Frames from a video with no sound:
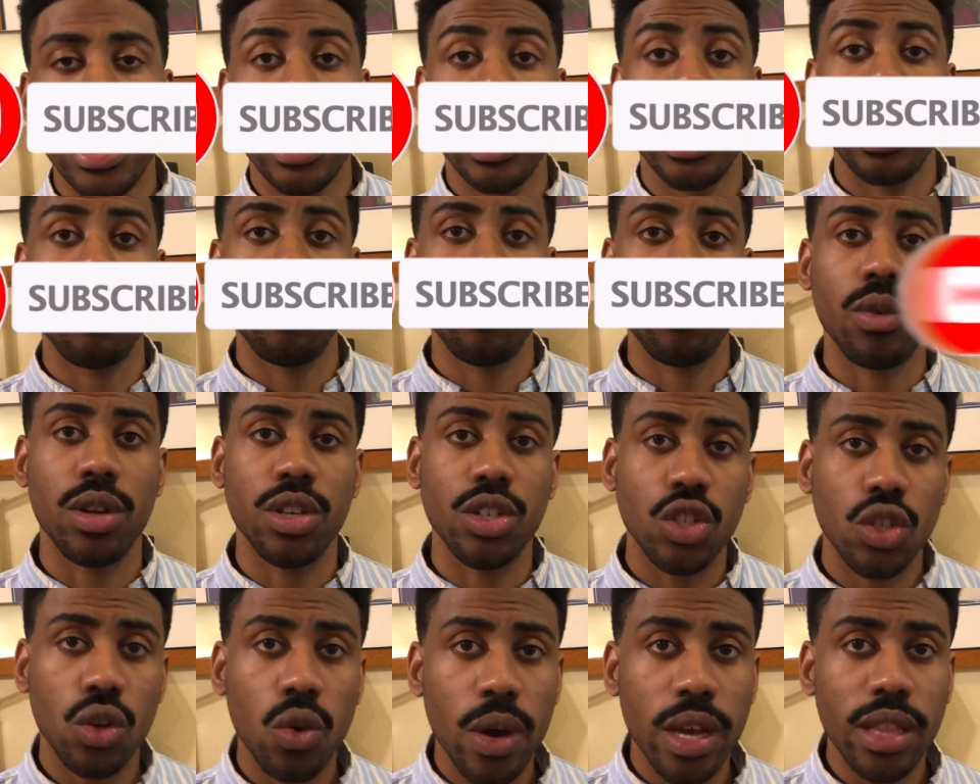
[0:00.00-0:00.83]
If you
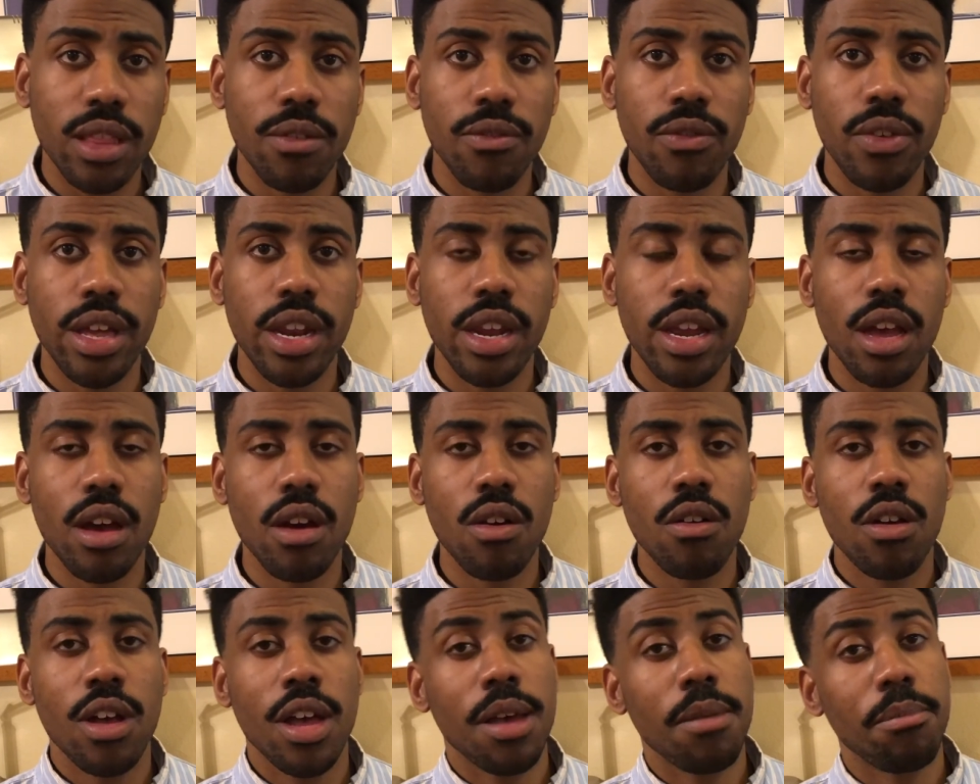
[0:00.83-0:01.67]
enjoyed the
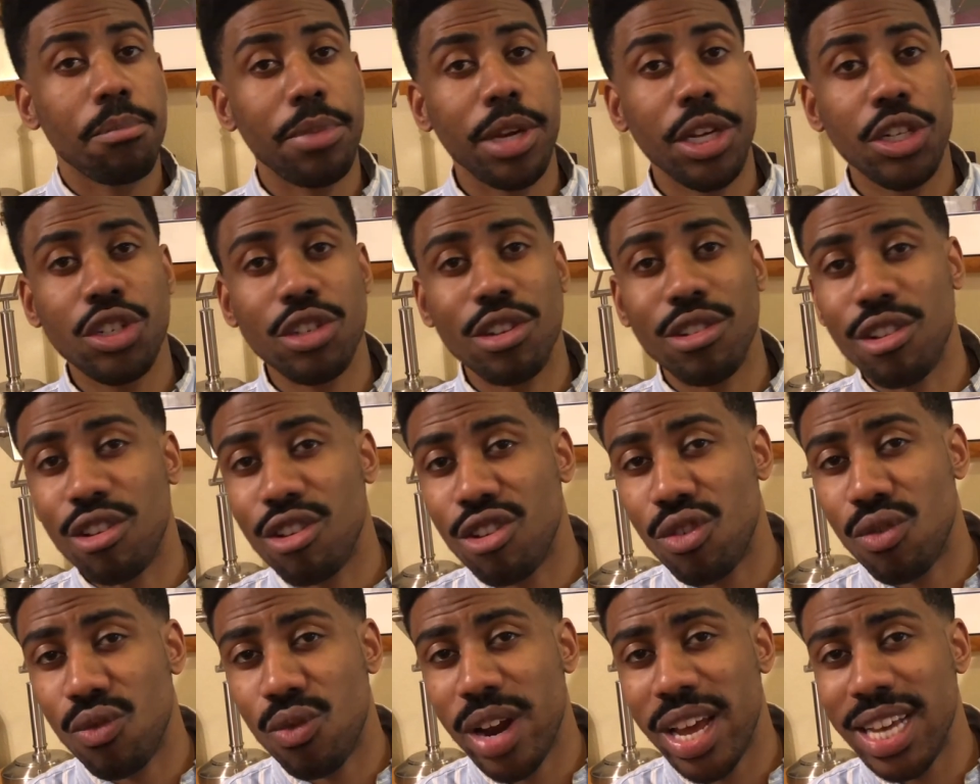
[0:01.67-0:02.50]
video, be sure to
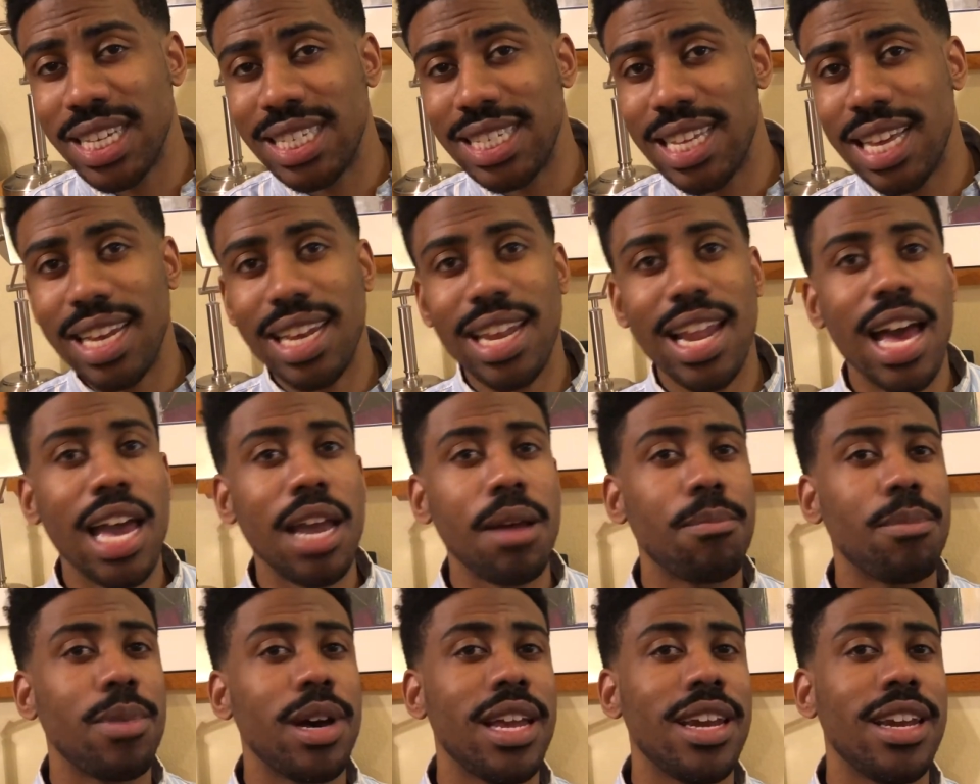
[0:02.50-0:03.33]
caress that
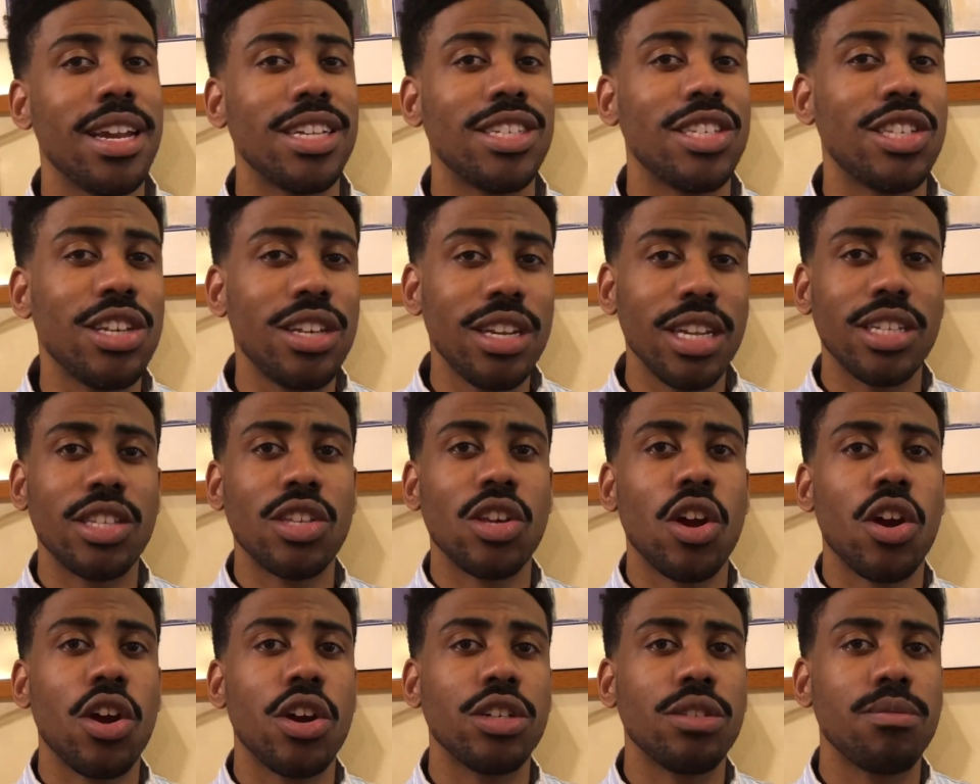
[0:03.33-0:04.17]
like button until it
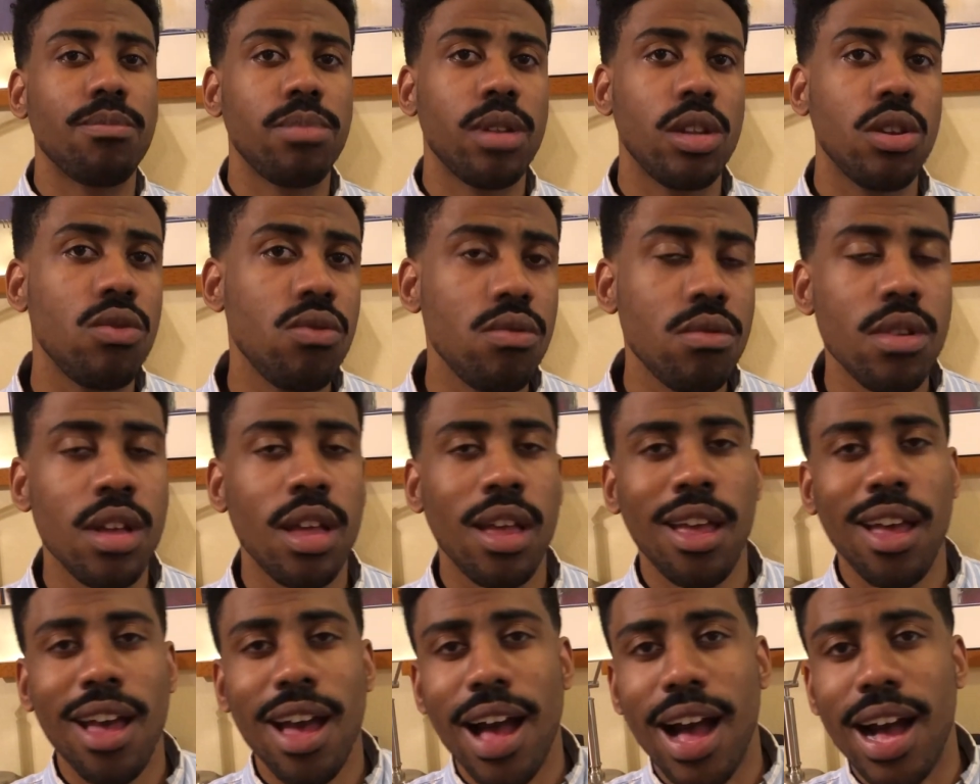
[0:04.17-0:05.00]
turns blue.
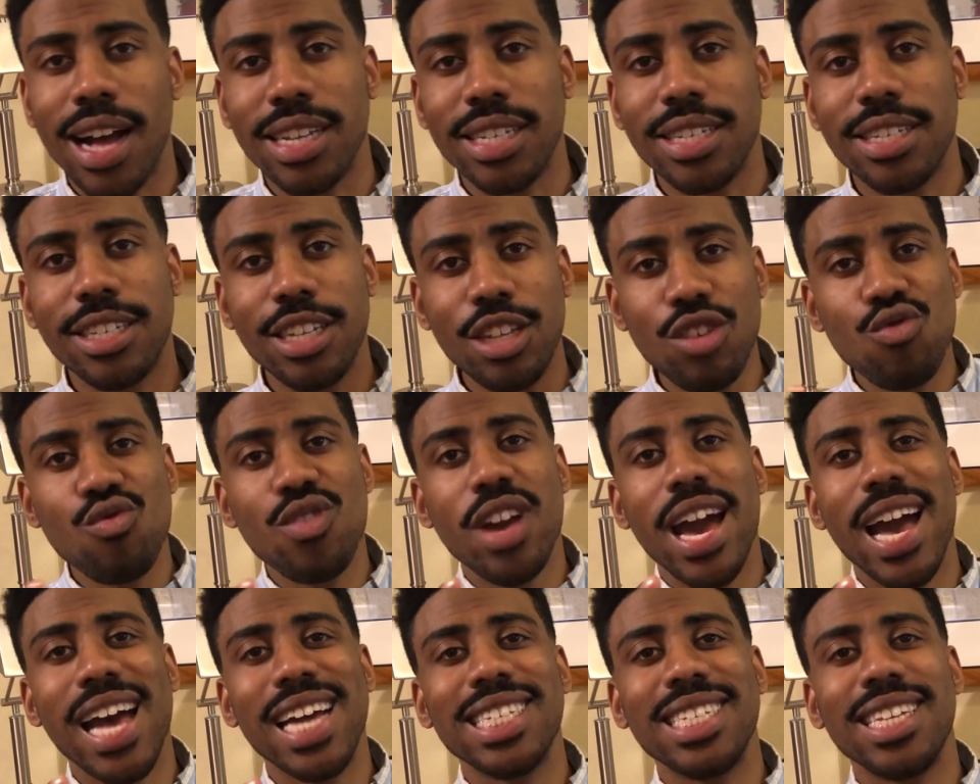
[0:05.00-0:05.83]
I'll see you
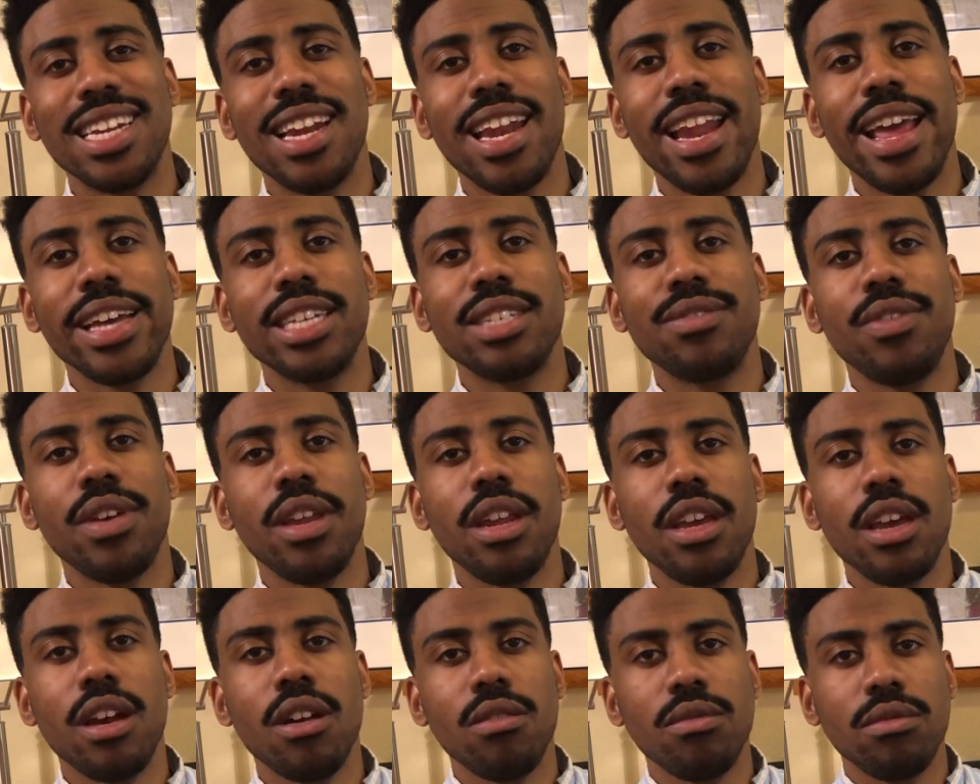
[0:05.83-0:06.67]
guys in the next
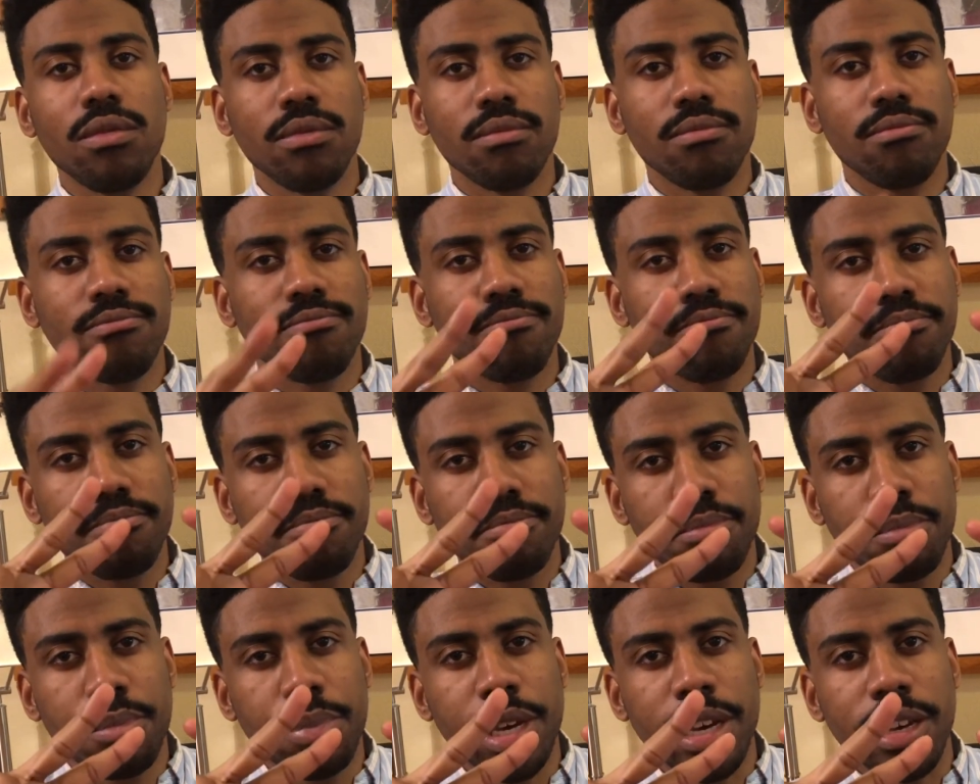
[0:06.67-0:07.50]
video.
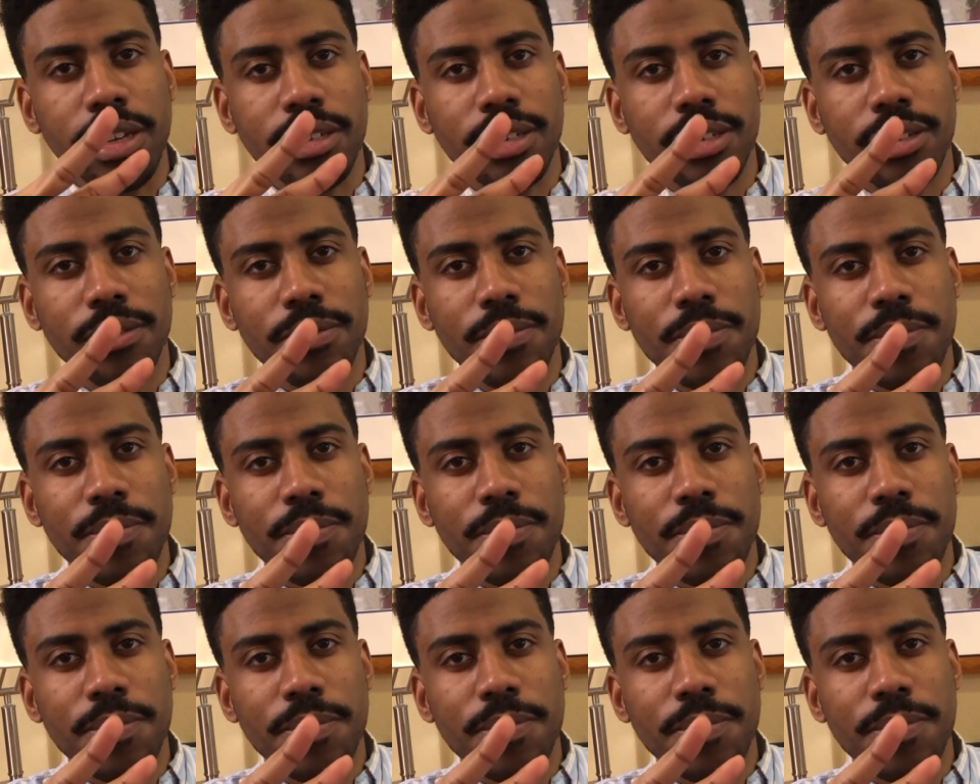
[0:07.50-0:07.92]
Peace.